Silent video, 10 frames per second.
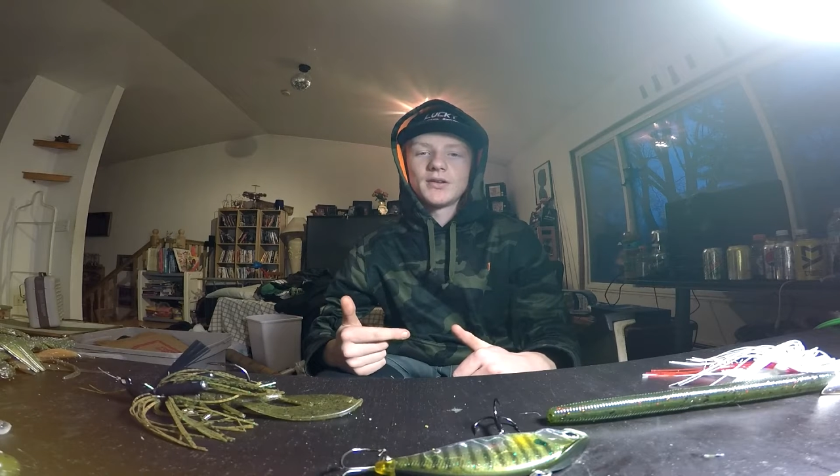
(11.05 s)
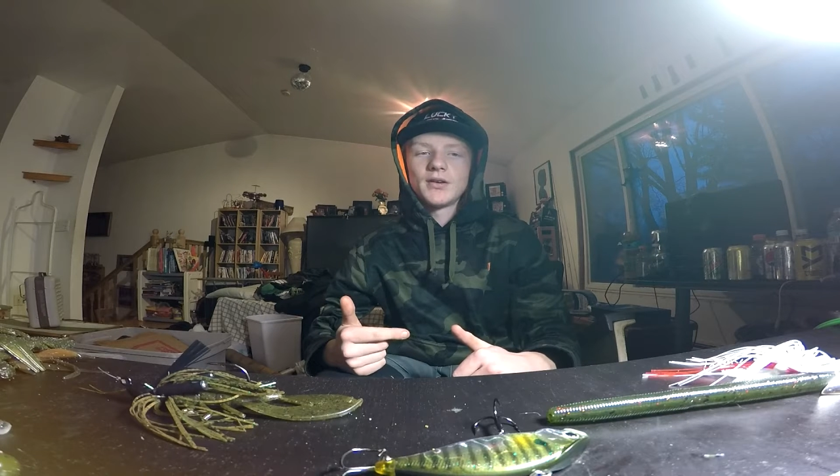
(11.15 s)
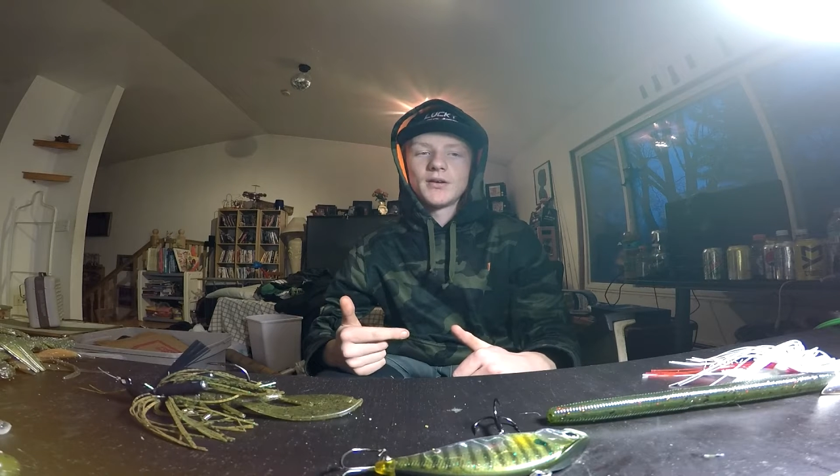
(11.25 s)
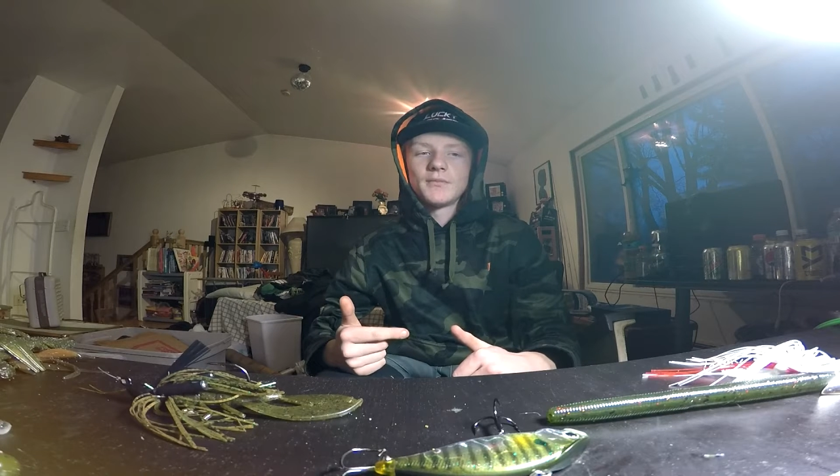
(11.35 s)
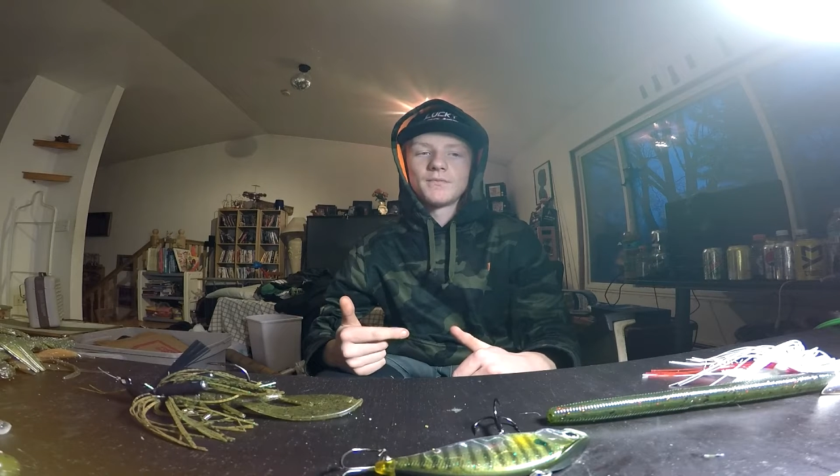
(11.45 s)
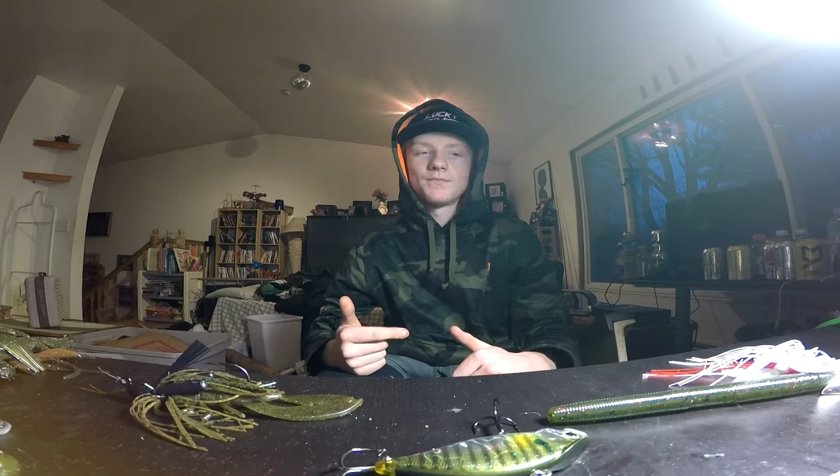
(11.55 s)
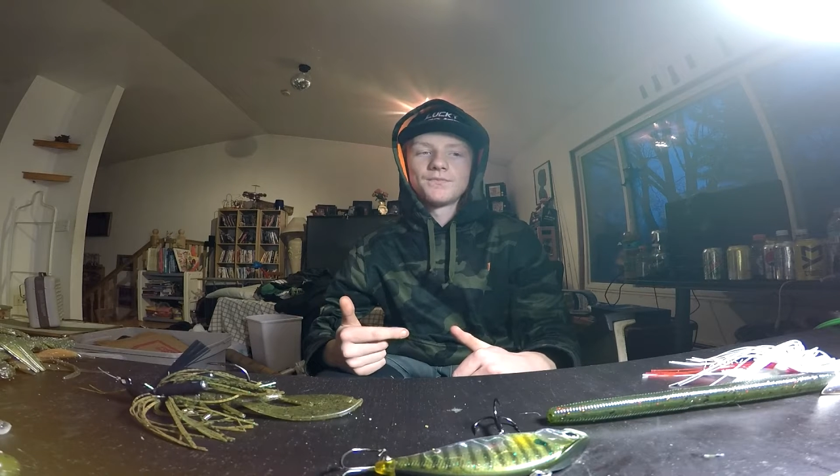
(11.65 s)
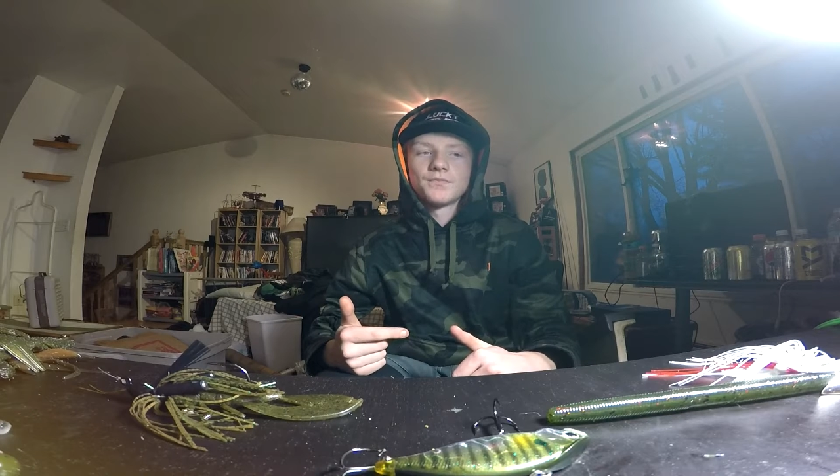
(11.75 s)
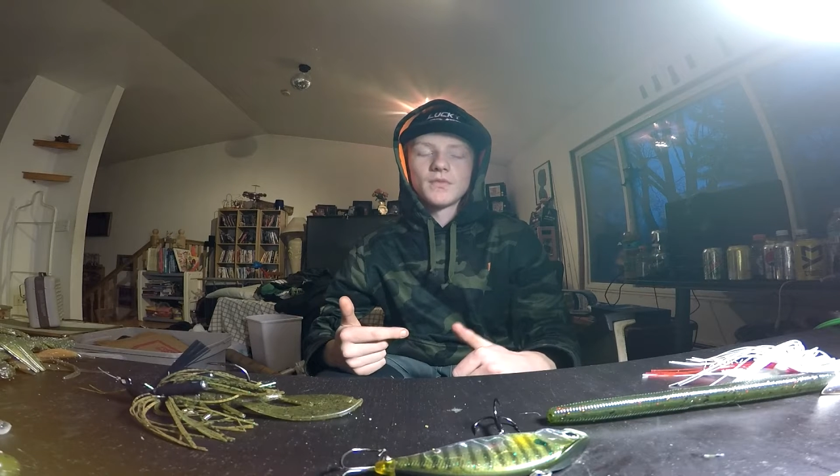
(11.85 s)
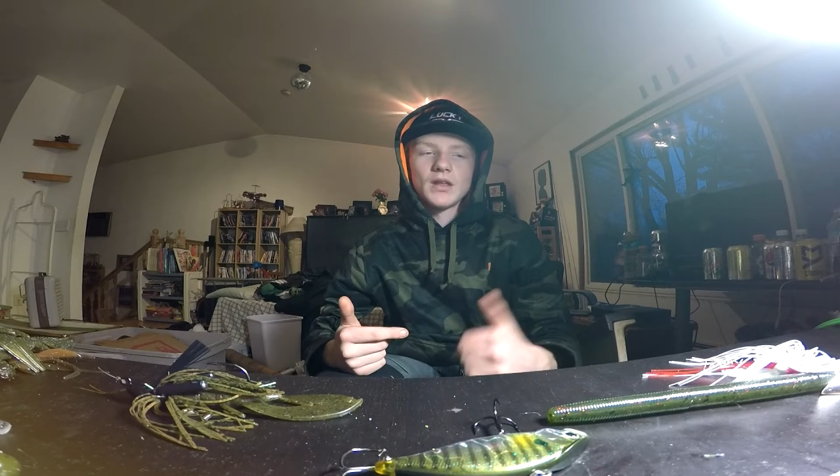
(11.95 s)

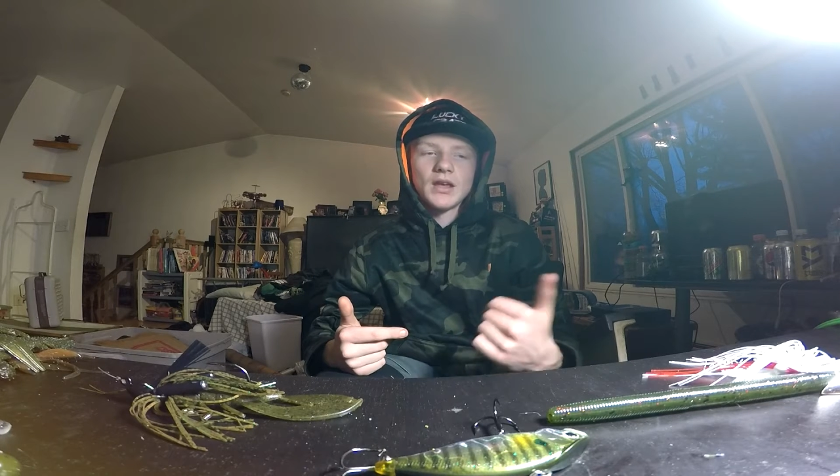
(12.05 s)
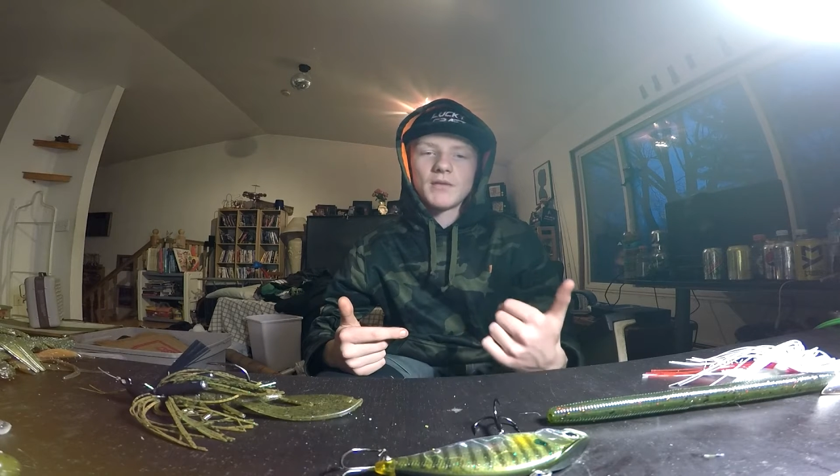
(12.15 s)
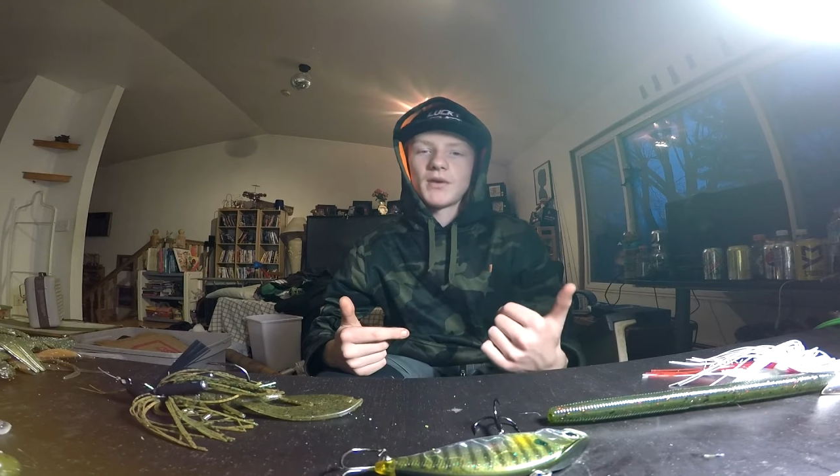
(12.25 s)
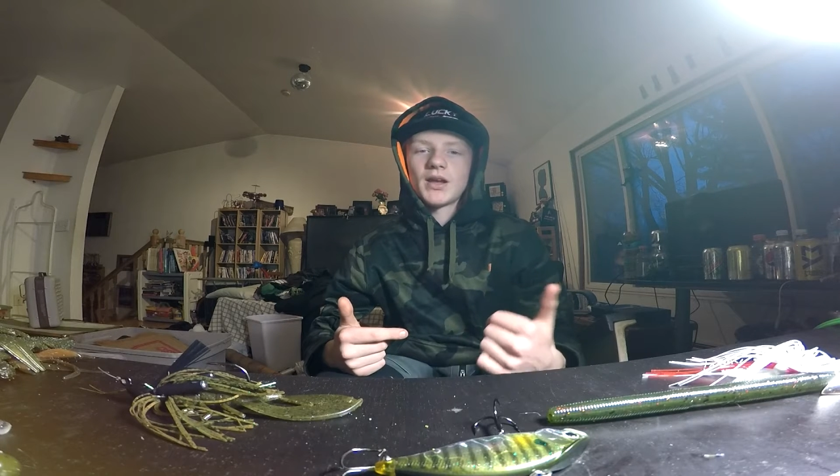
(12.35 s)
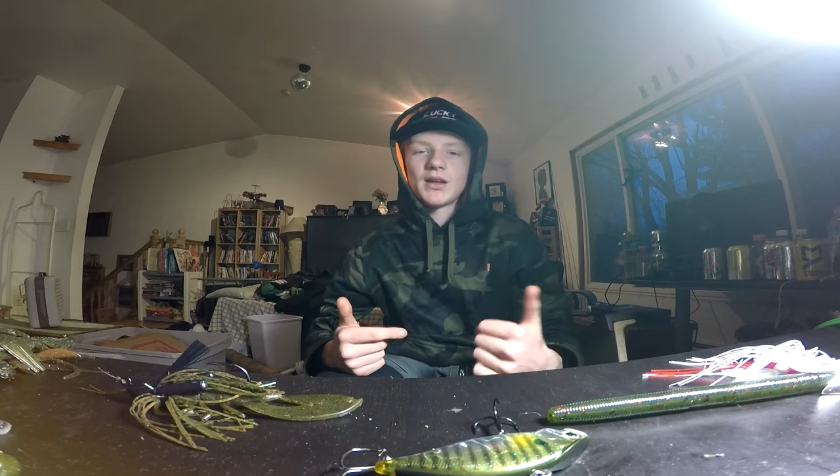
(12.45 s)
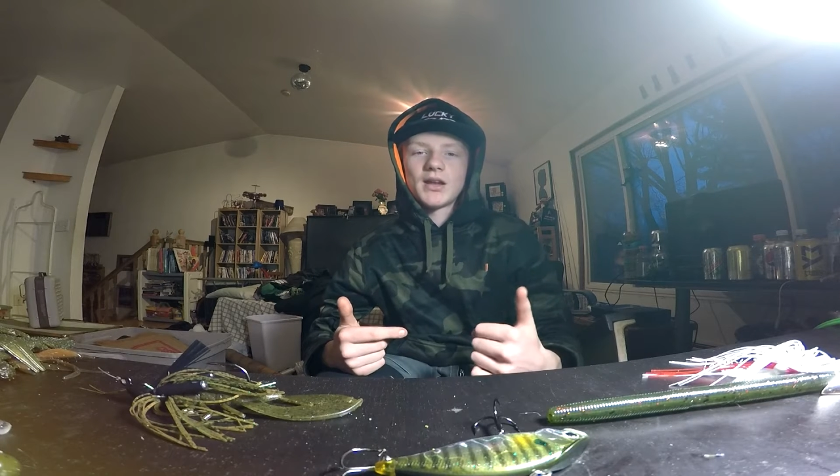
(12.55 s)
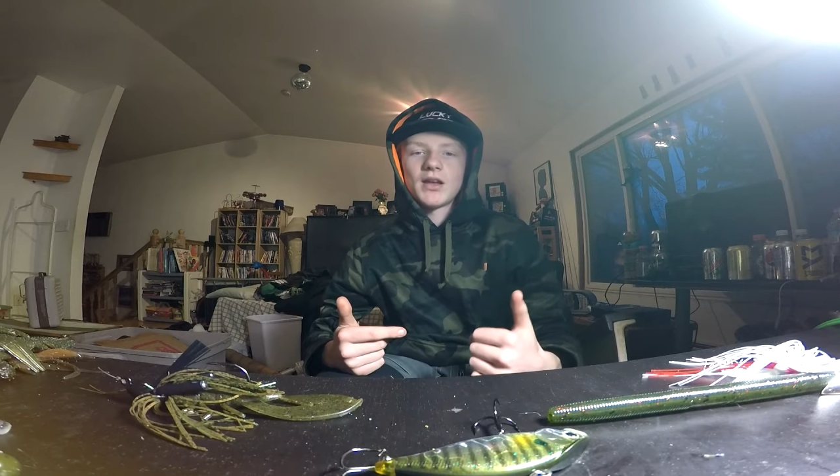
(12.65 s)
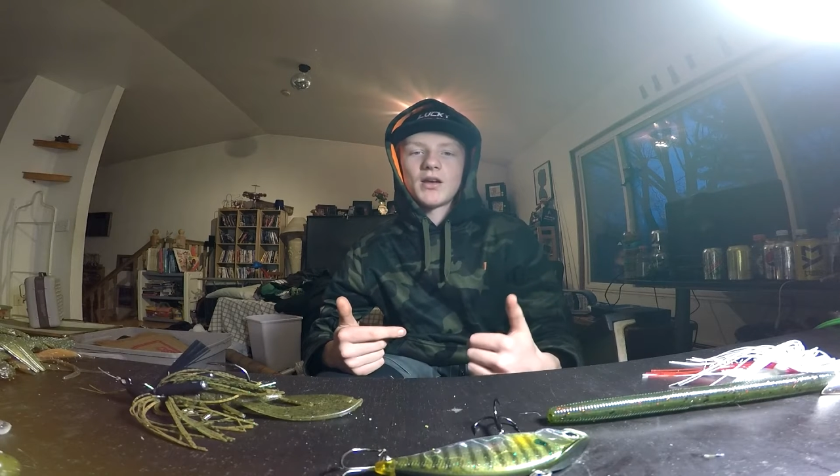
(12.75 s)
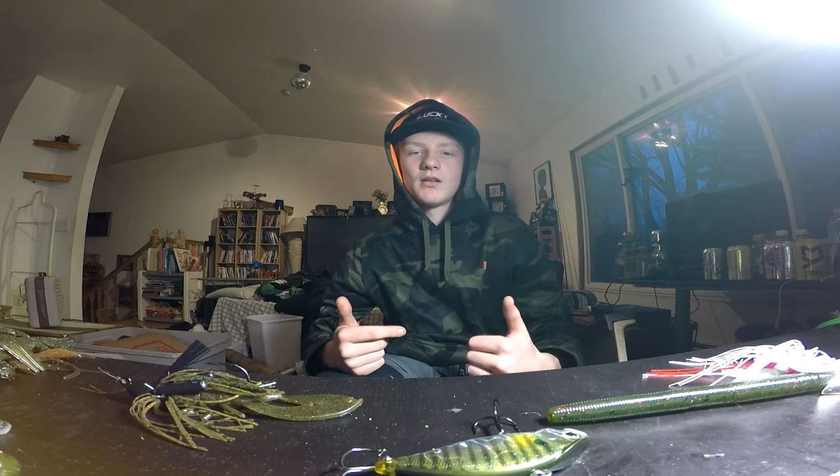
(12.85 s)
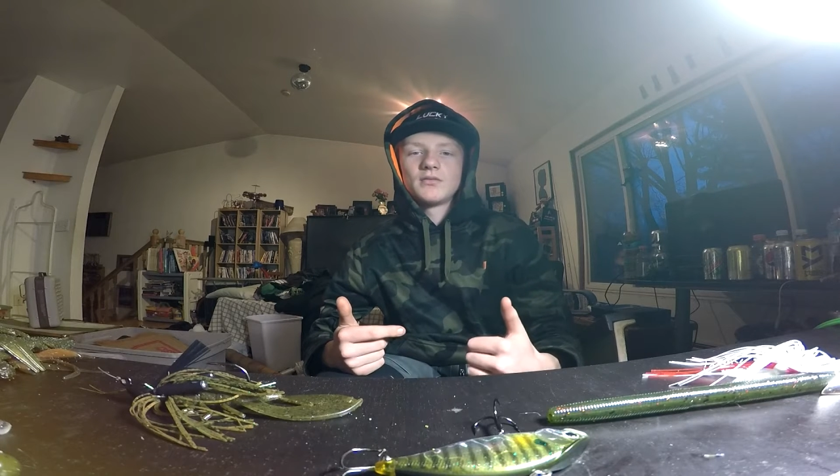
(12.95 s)
in my
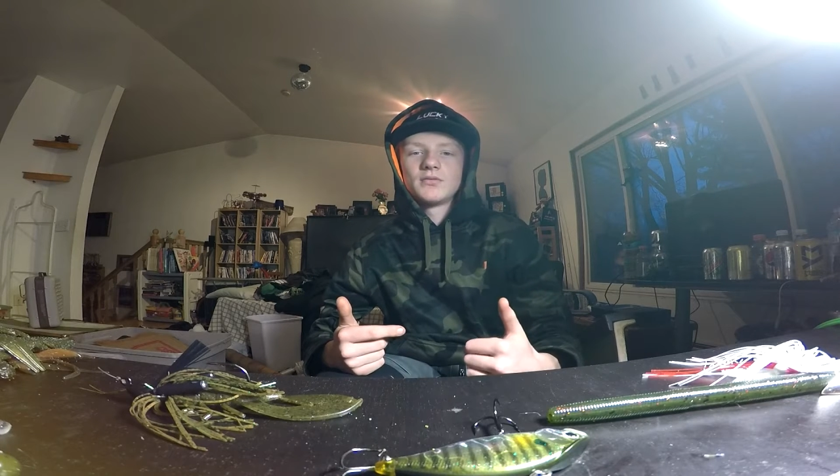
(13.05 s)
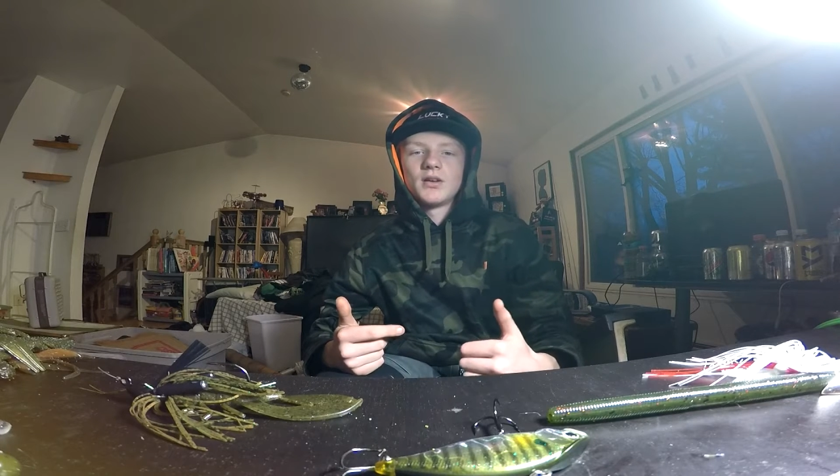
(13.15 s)
canal